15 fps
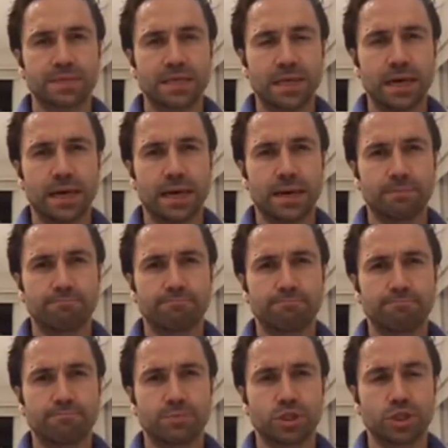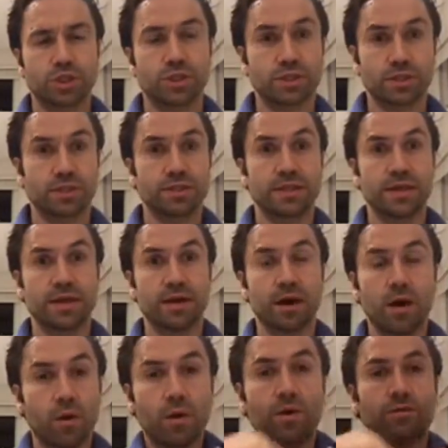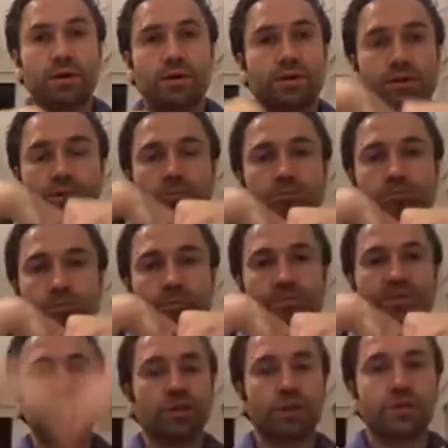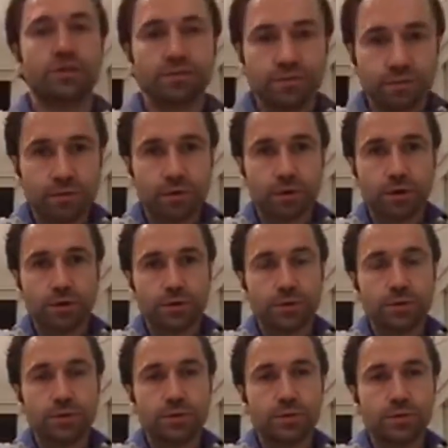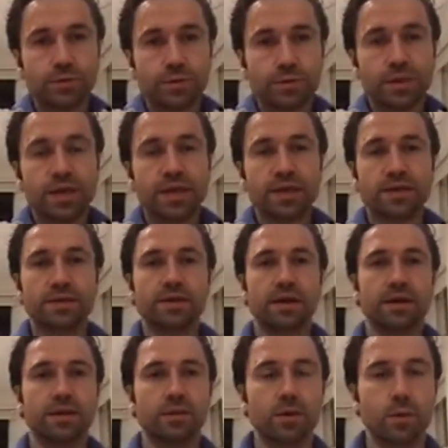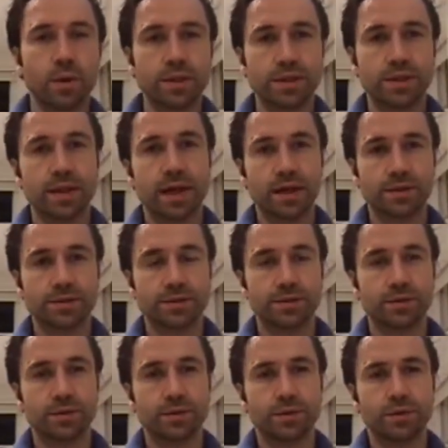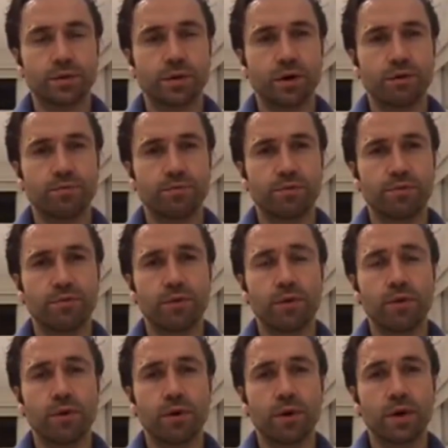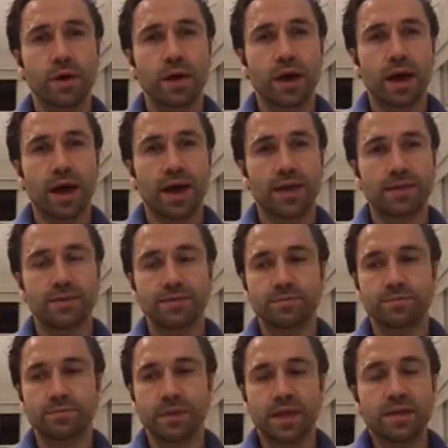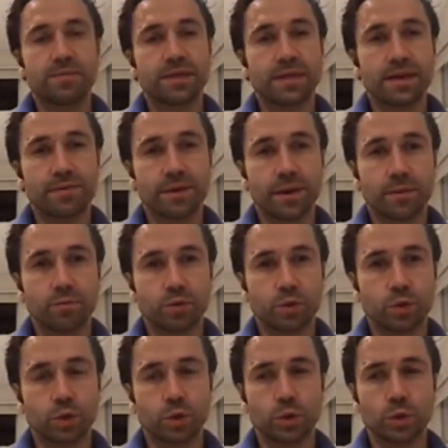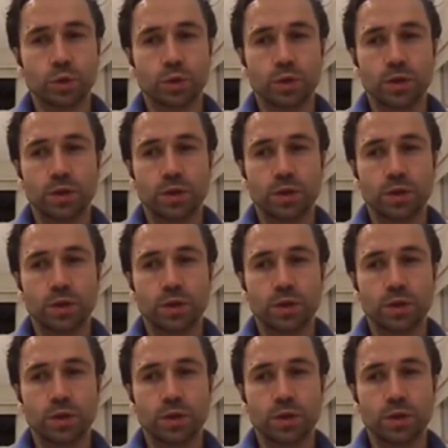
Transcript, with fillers: um, just sort of say, oh, I've got this vision for a new thing that no one else has thought of before. And maybe they're able to